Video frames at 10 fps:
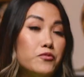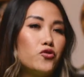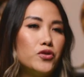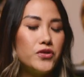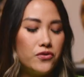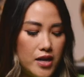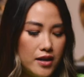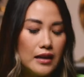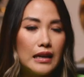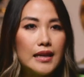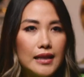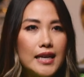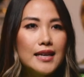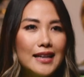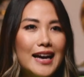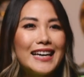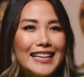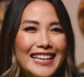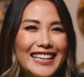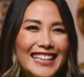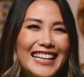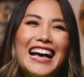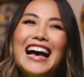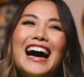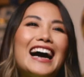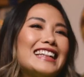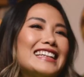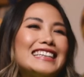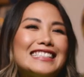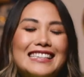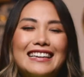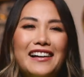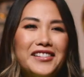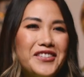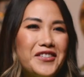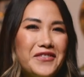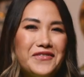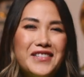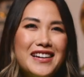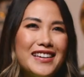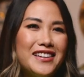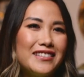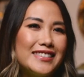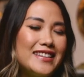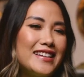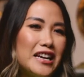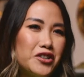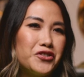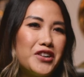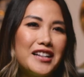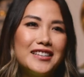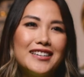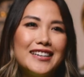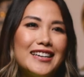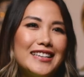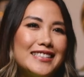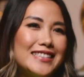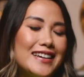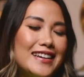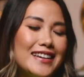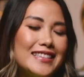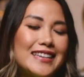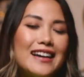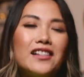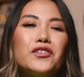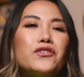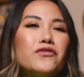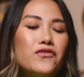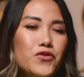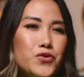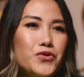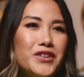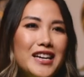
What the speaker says: I'm drawn to green, clearly. Like, I think it's the color of, you know, it's a natural color. It's a color of food.